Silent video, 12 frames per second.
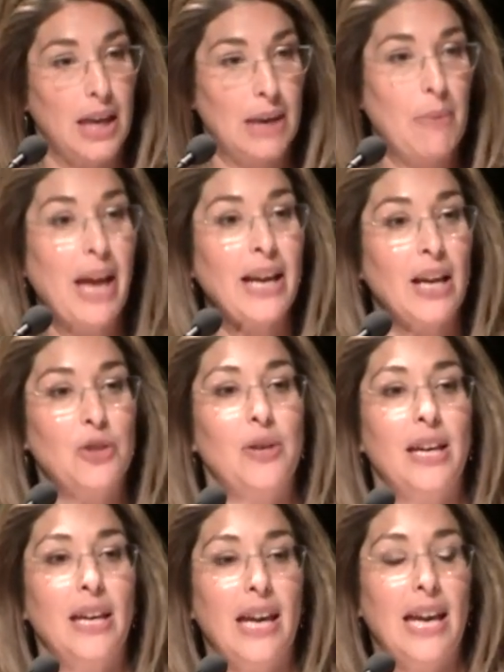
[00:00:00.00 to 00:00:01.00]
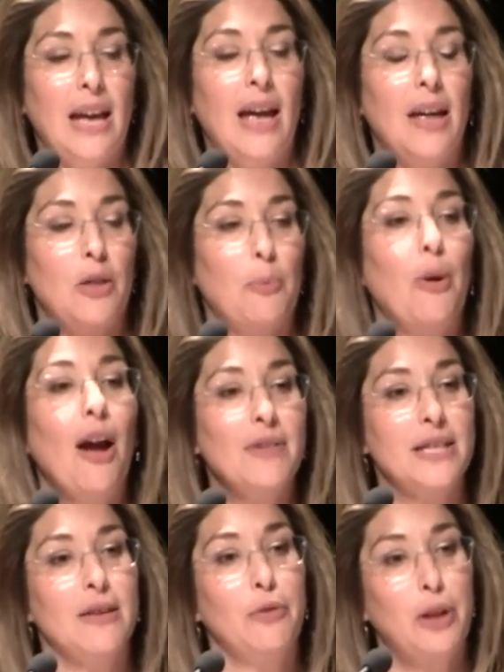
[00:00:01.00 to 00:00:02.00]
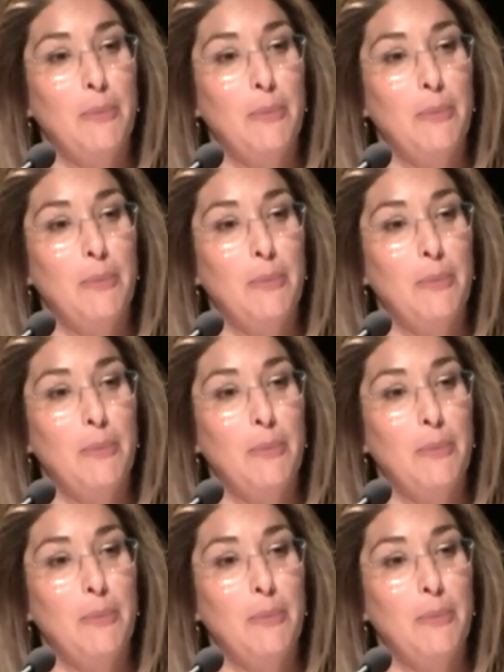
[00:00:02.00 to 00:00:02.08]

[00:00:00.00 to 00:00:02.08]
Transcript: in my country, the province of